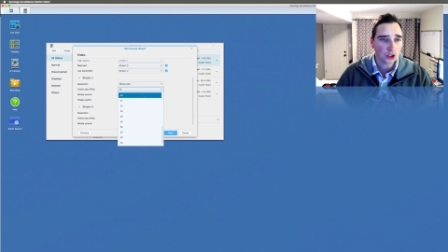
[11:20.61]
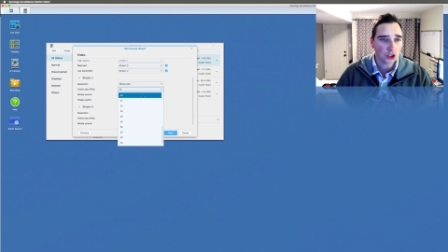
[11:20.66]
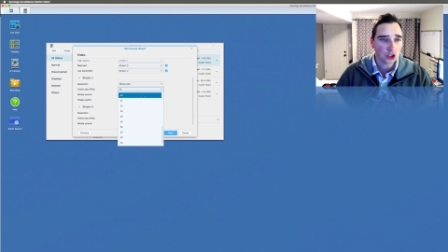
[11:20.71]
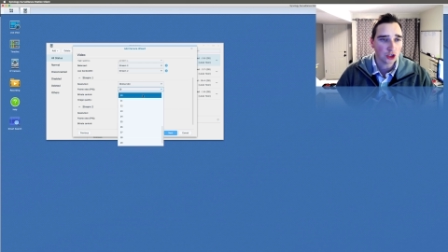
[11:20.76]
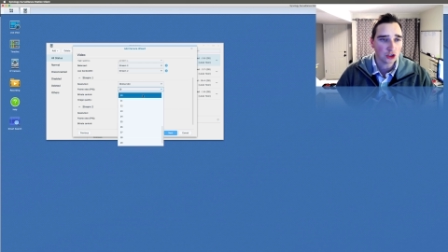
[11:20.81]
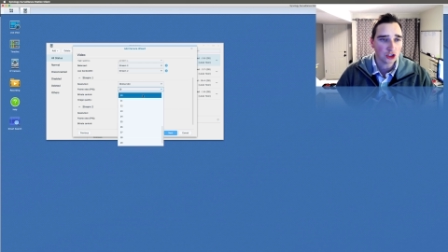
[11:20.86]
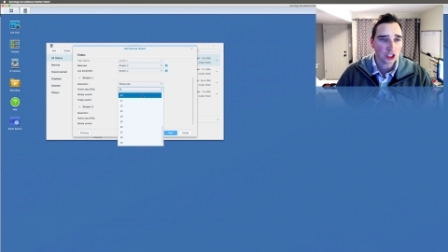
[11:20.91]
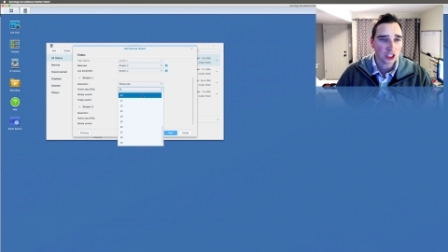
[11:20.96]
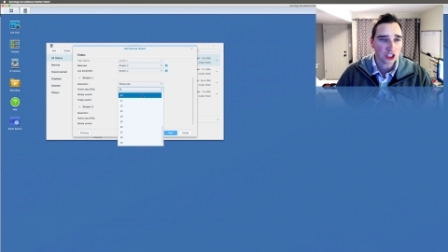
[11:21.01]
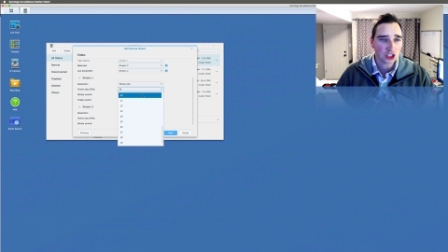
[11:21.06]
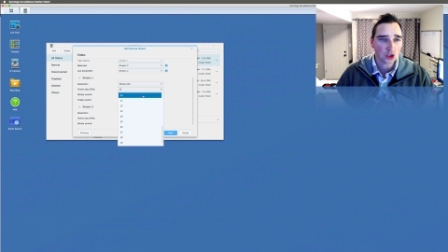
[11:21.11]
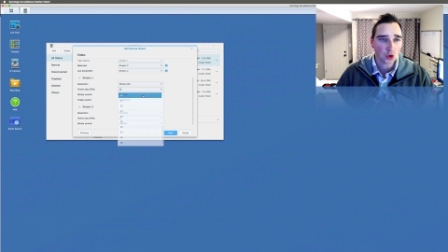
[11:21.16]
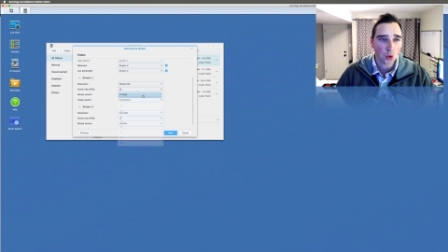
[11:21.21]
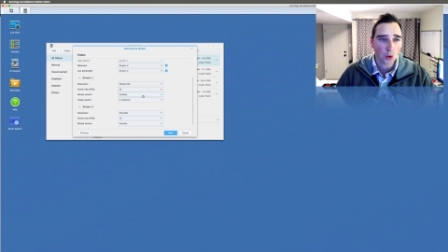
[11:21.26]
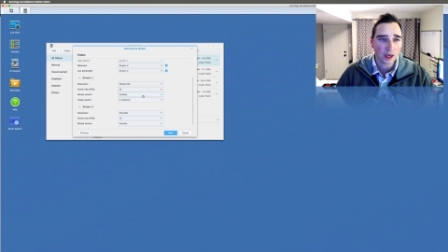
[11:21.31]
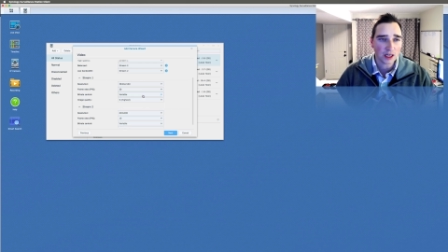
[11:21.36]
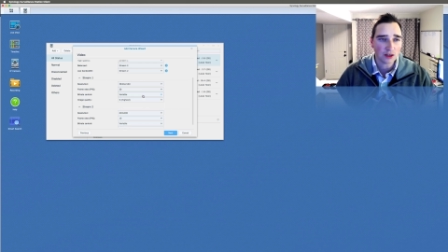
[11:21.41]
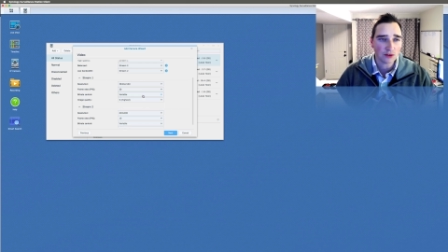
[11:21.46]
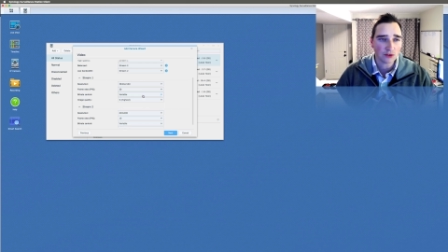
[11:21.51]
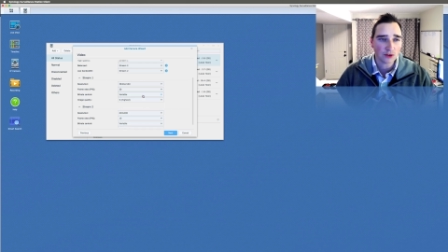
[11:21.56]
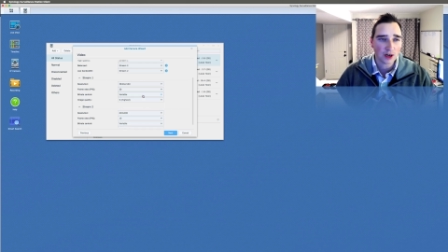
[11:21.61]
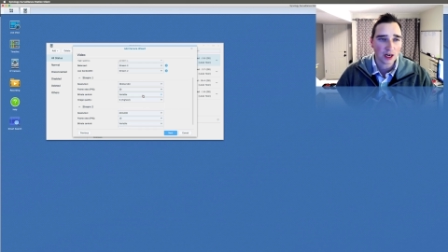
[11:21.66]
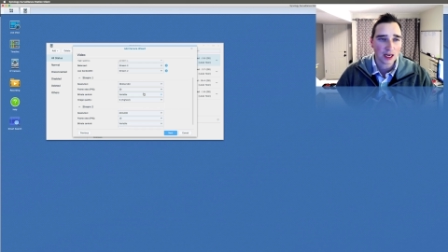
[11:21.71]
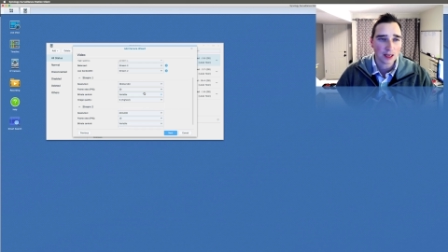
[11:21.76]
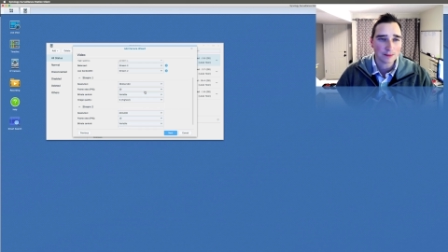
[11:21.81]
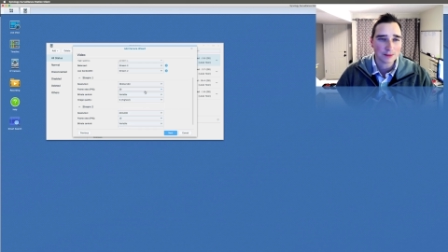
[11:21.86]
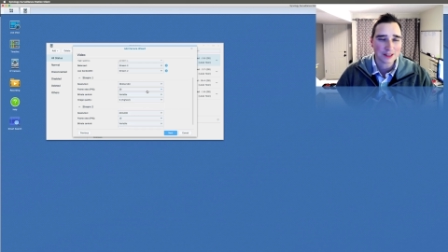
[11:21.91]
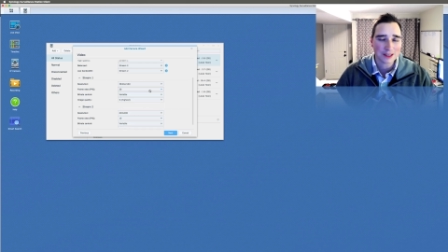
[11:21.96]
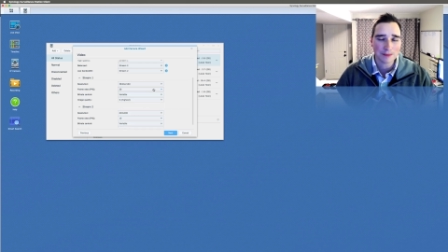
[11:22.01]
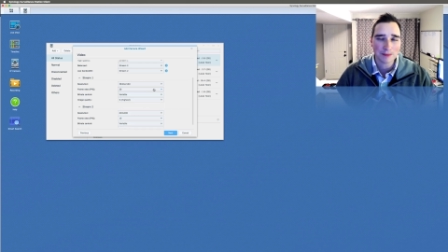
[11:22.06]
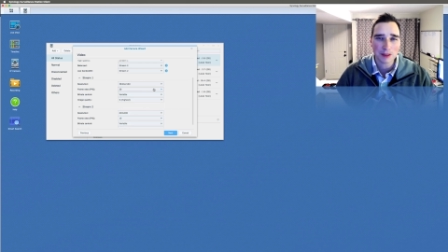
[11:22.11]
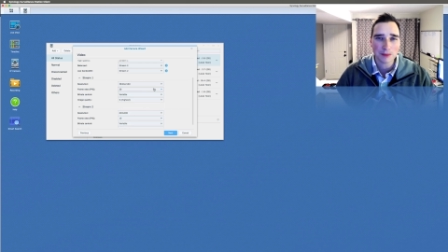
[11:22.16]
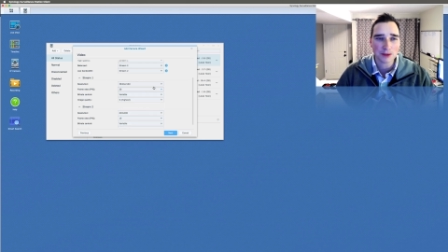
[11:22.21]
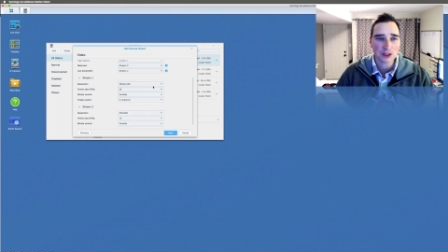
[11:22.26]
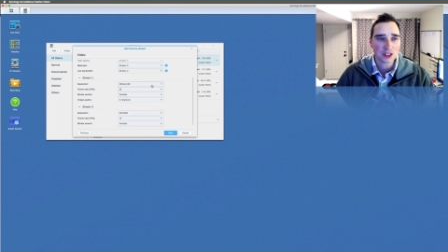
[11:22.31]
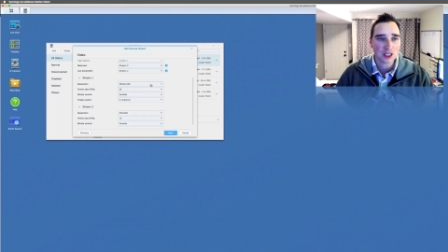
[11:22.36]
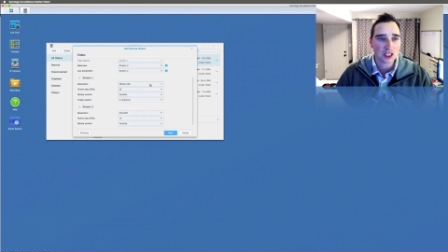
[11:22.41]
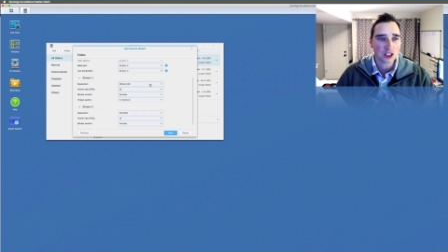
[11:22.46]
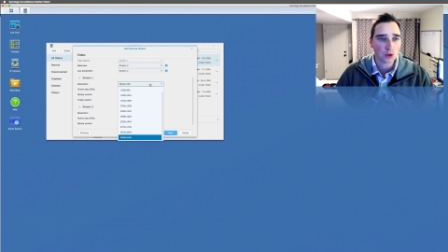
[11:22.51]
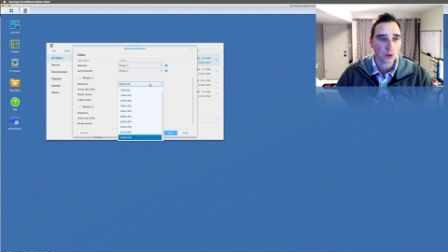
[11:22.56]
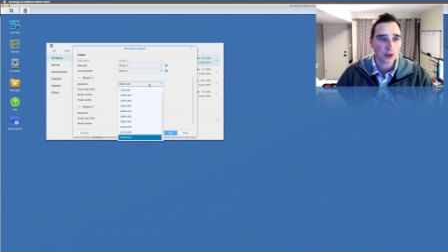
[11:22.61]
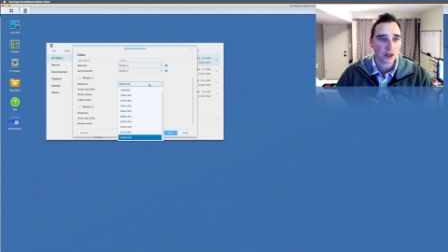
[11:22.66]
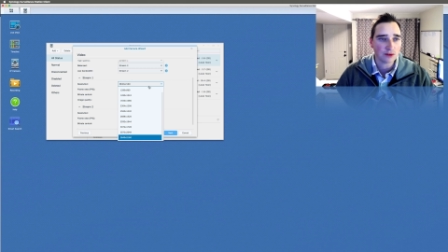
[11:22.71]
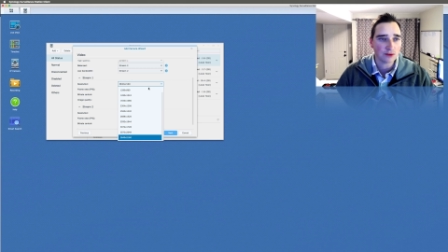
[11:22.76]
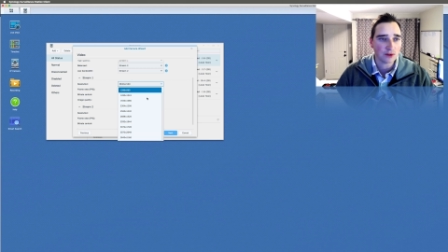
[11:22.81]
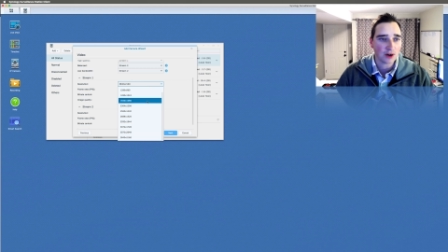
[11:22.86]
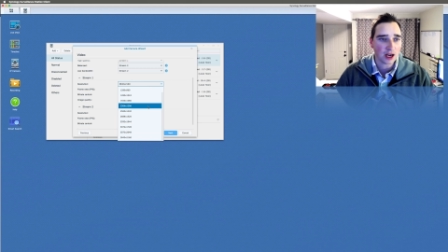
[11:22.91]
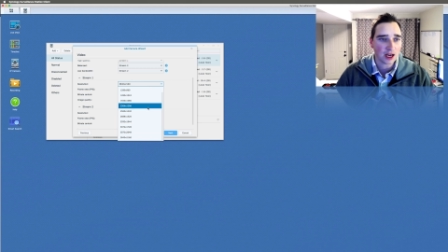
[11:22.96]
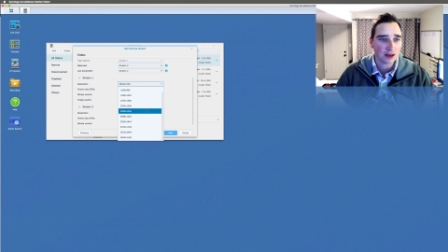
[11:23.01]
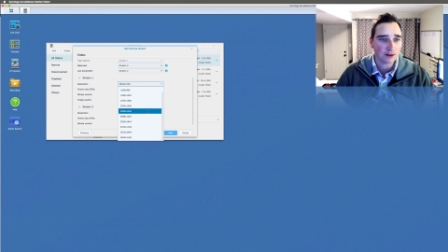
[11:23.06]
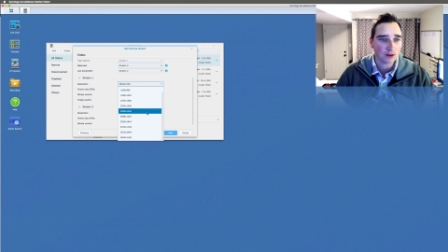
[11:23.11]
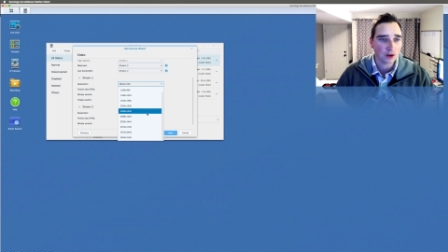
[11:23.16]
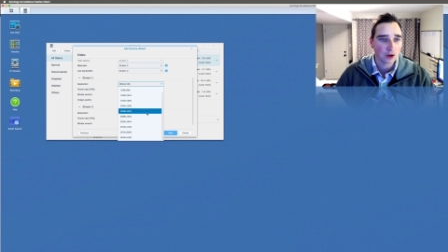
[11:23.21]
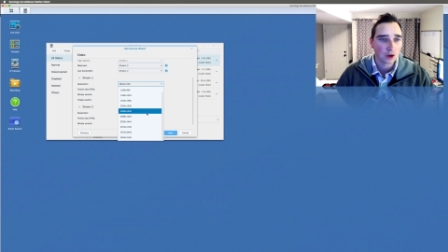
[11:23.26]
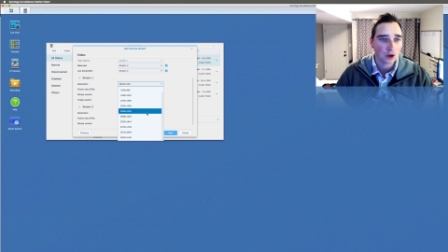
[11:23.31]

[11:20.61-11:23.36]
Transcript: usually 20 frames, some people say 25,